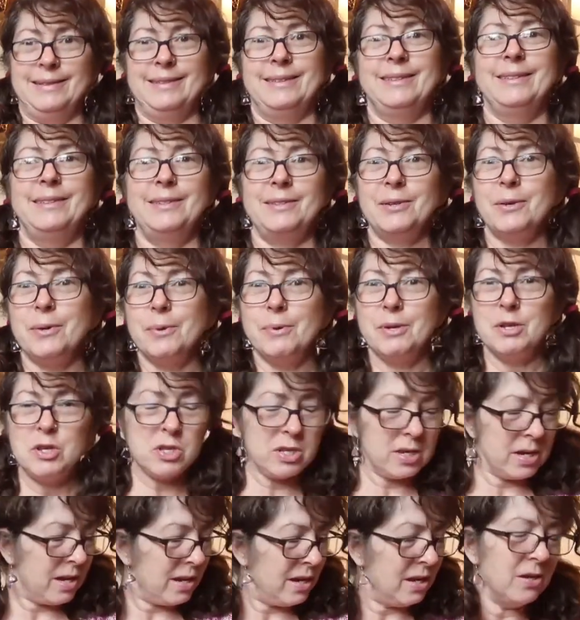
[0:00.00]
Sorry, we
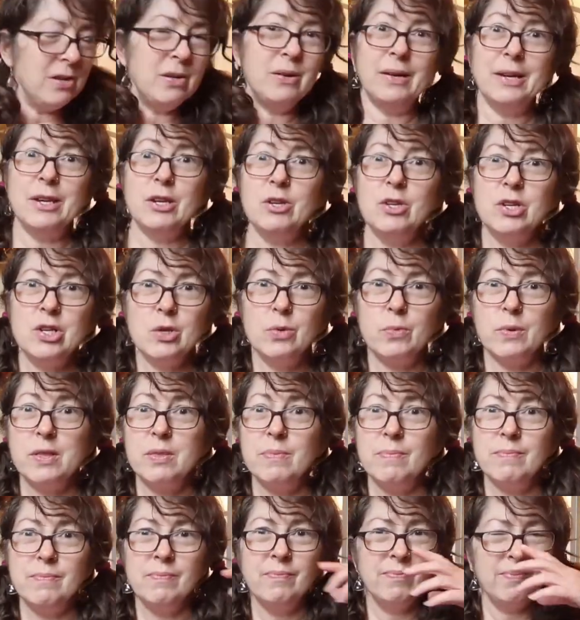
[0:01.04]
just had a little issue with
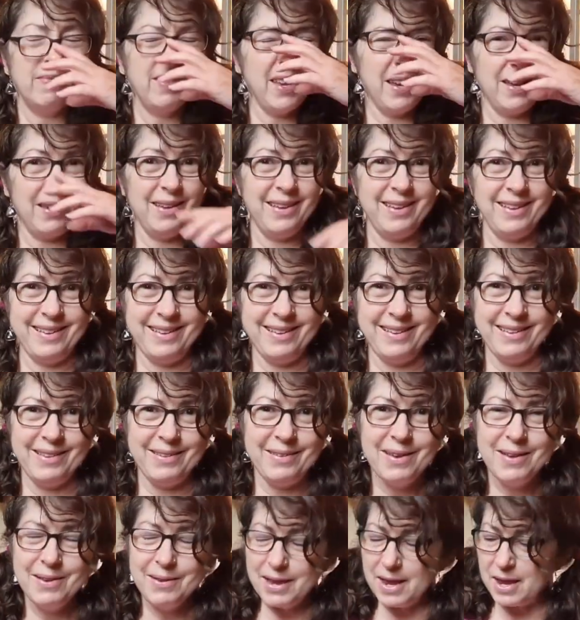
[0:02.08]

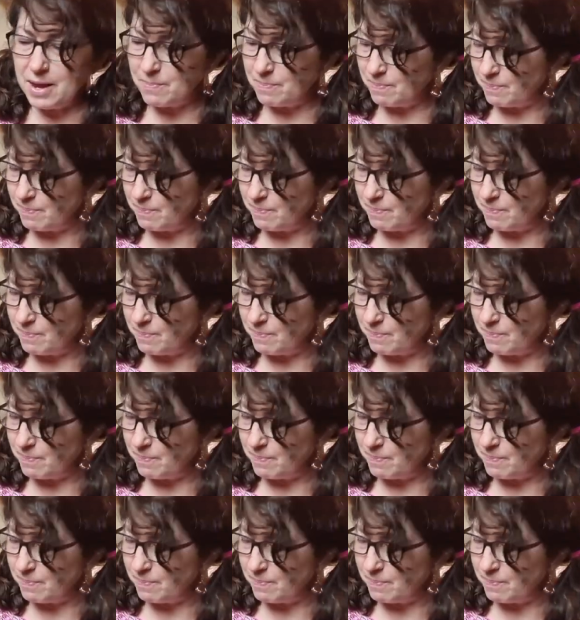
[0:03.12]
him